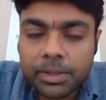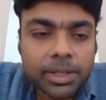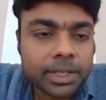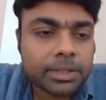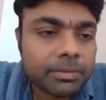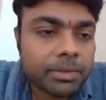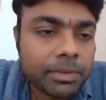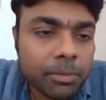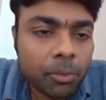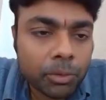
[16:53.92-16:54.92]
Next,
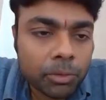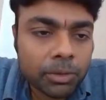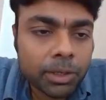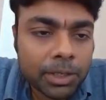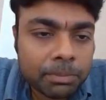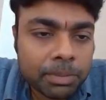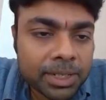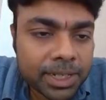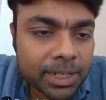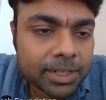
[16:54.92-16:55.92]
when we move to the
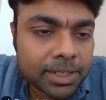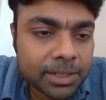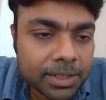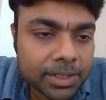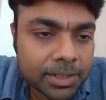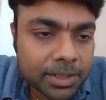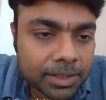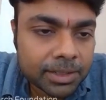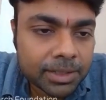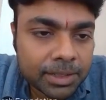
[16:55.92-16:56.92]
precedents in this,
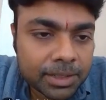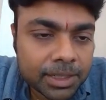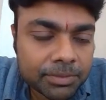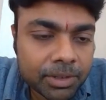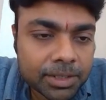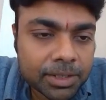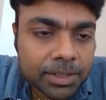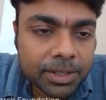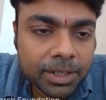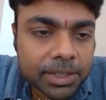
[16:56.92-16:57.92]
as far as
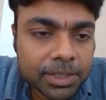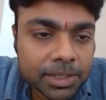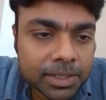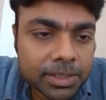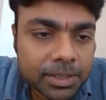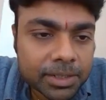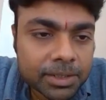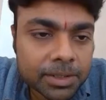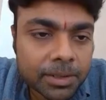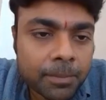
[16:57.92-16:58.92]
this regulation is
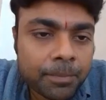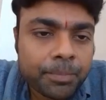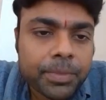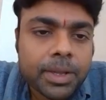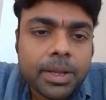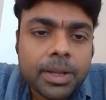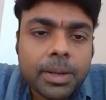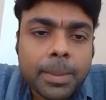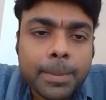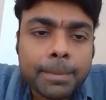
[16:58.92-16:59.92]
concerned,
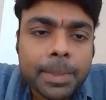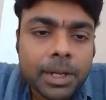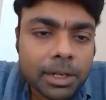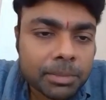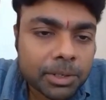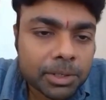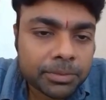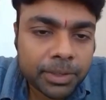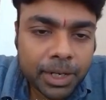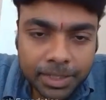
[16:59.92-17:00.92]
merely because
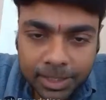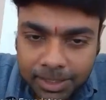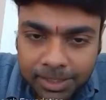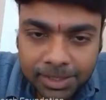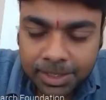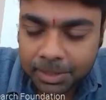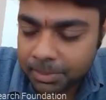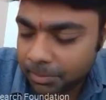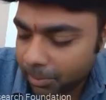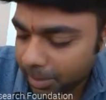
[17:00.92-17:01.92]
financial assistance has
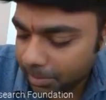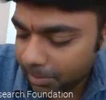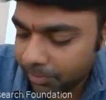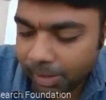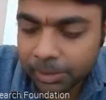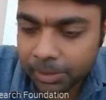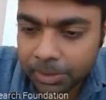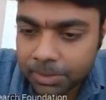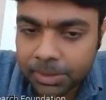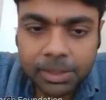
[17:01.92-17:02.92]
been provided by father
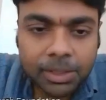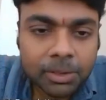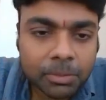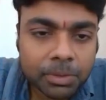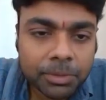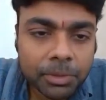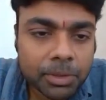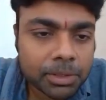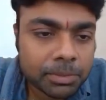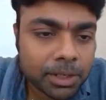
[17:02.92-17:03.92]
to son, it cannot be viewed as a